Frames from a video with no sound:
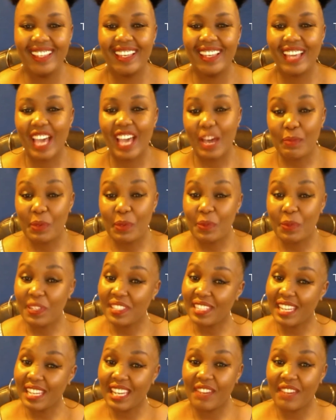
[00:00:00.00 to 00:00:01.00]
Happy
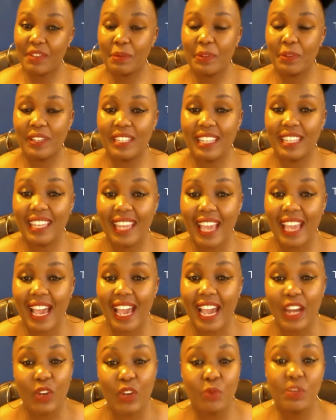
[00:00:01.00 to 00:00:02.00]
Wednesday, everybody. I
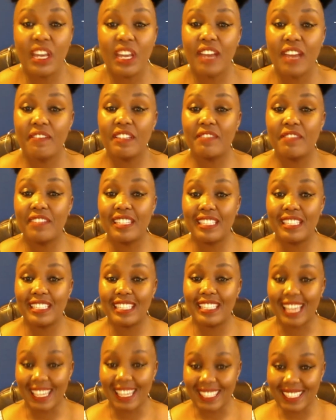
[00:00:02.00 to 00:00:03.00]
hope you're having a
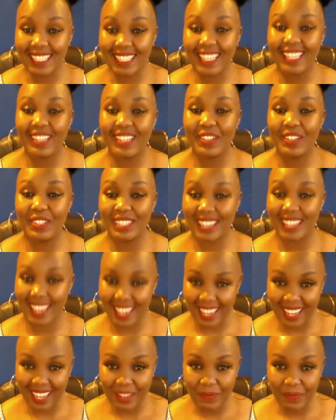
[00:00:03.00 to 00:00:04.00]
fantastic
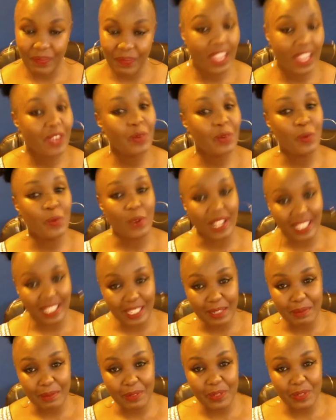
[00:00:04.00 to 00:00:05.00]
day.
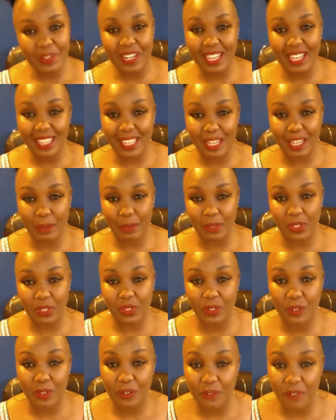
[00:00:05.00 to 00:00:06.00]
Welcome to another
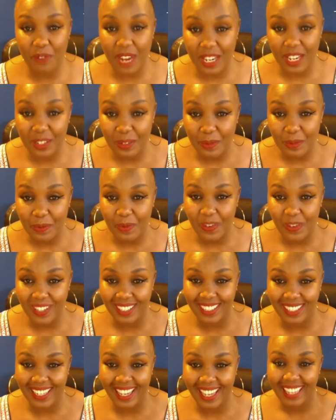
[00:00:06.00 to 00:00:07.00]
episode of Random
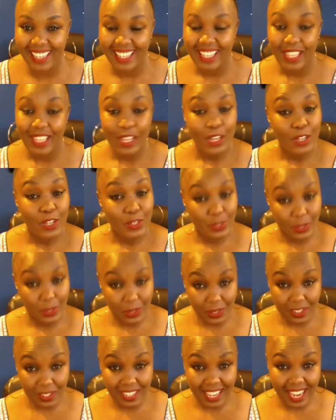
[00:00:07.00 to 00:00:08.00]
Wednesday. So
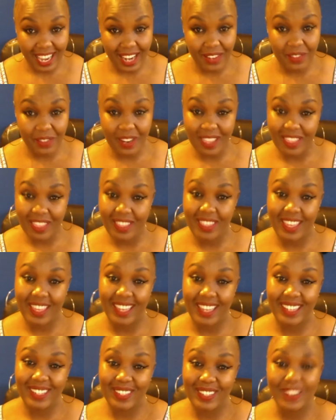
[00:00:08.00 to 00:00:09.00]
today, rather
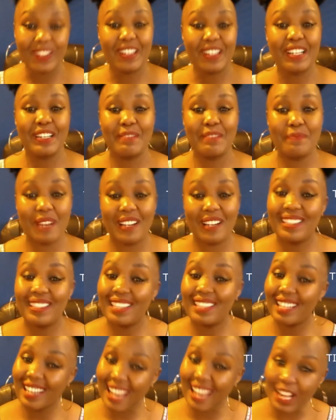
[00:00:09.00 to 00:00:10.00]
than talk about the
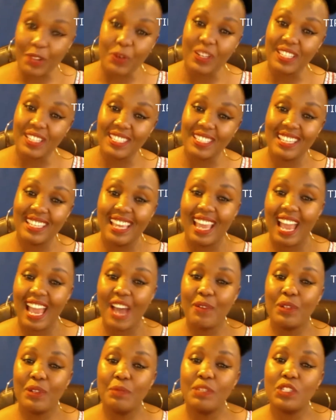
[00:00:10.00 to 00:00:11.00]
language, I
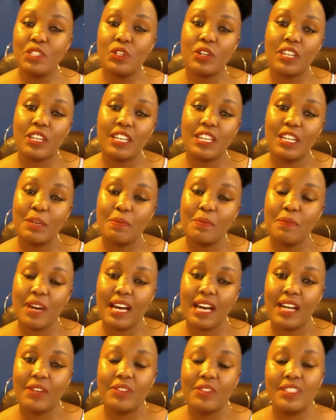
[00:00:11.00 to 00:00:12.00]
will be talking
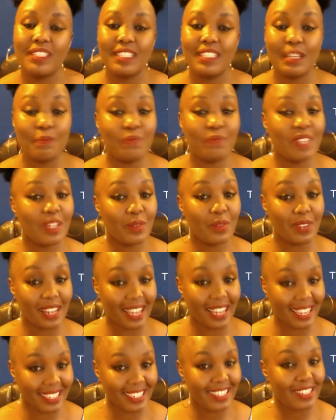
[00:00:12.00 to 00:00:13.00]
about something
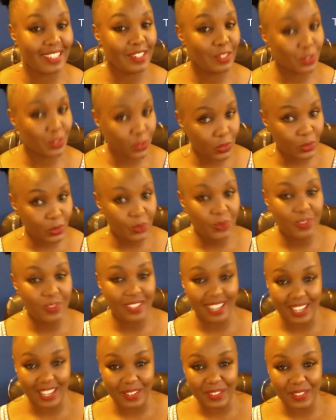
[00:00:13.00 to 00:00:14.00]
related to the
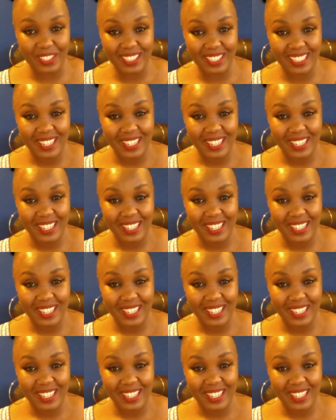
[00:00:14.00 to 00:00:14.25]
language.